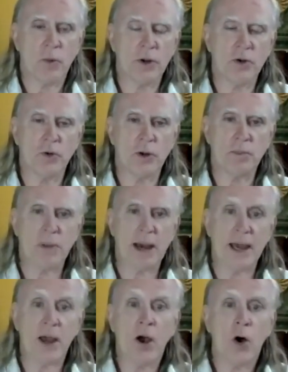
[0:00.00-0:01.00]
We do it
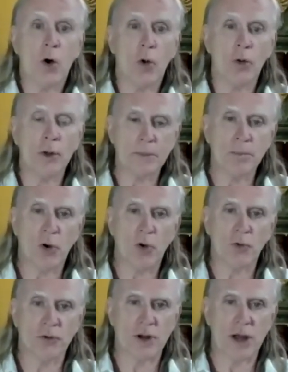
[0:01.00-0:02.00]
by holding
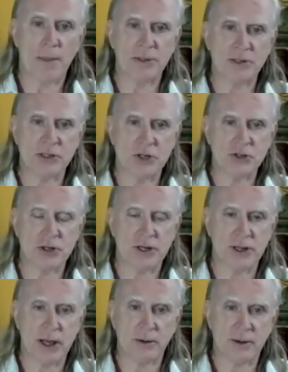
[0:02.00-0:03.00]
poles in opposition
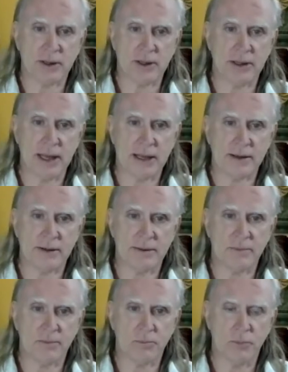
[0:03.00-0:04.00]
in
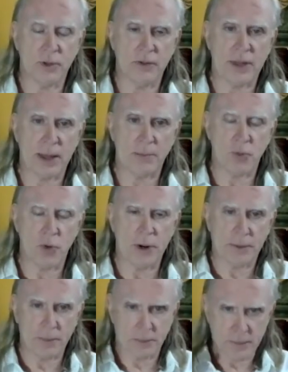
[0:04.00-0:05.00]
that
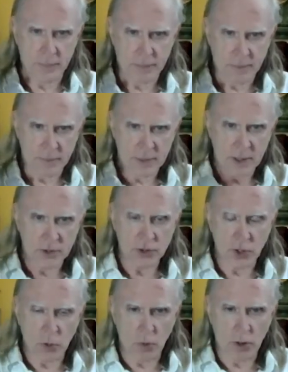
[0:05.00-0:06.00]
point.
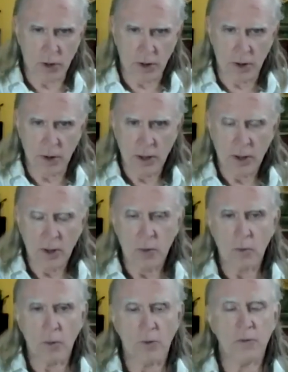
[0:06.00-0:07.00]
So
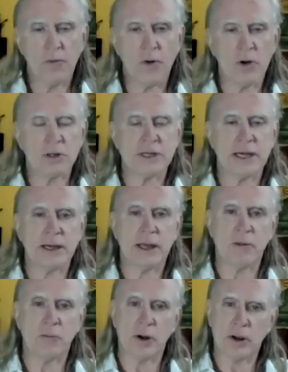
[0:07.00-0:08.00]
we're focusing
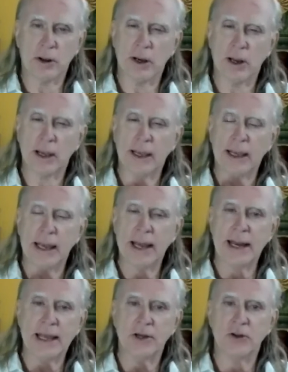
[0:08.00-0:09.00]
and we're like
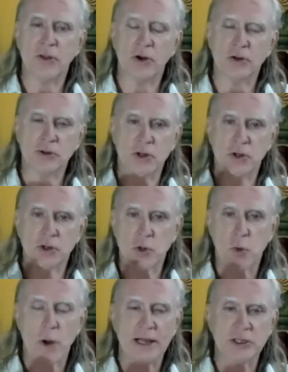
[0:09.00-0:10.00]
getting into those
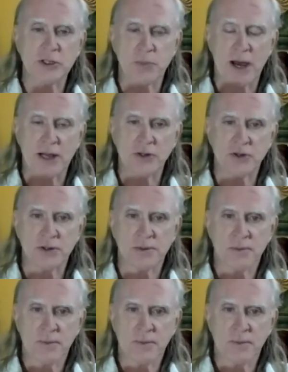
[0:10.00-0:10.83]
quiet spots.